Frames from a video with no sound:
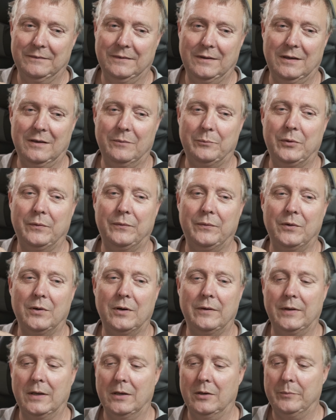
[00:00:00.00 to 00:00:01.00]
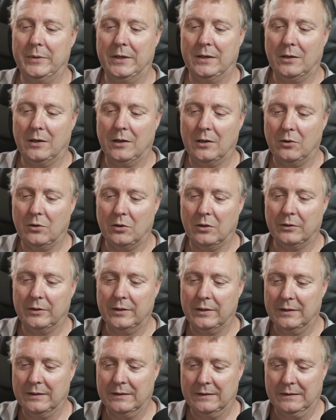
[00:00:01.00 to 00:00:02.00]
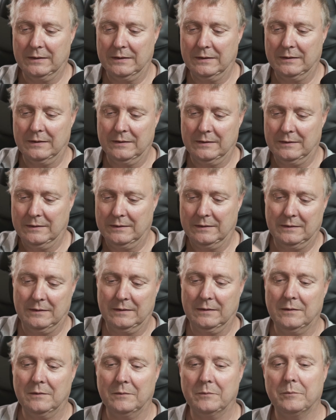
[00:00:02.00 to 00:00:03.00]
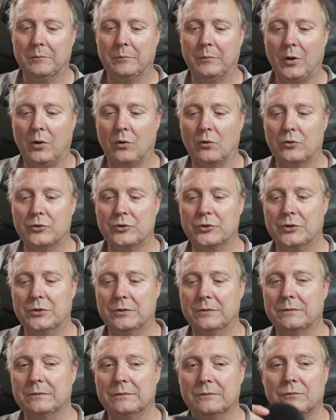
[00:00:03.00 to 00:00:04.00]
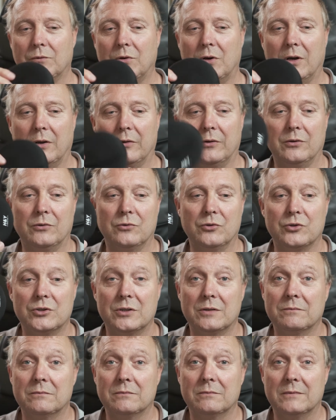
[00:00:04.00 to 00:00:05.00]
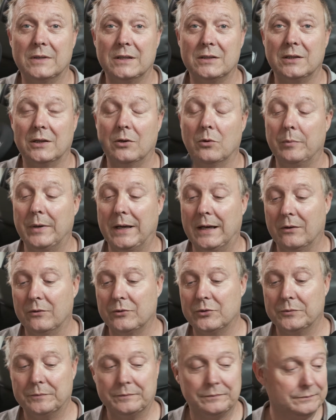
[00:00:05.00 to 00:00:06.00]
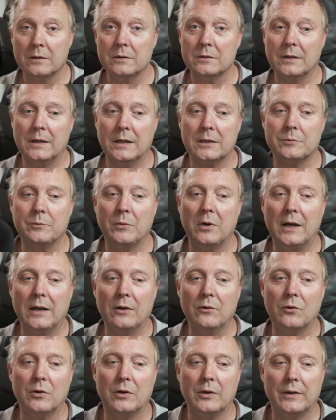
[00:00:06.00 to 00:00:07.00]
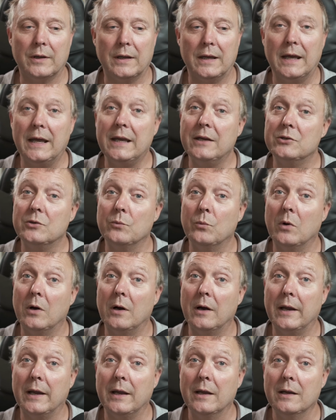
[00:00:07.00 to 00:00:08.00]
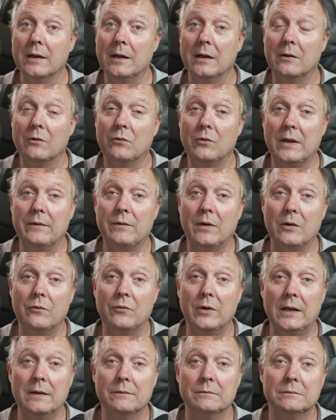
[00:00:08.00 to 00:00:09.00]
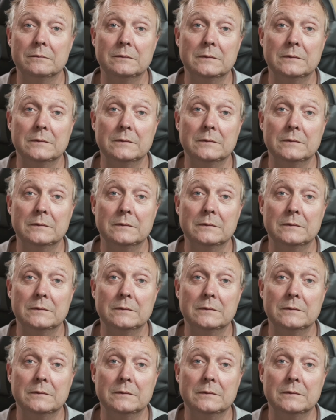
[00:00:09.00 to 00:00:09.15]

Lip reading: I prefer if it had been a hard box rather than just this little pouch. So that's my look at the H&Y RevoRing.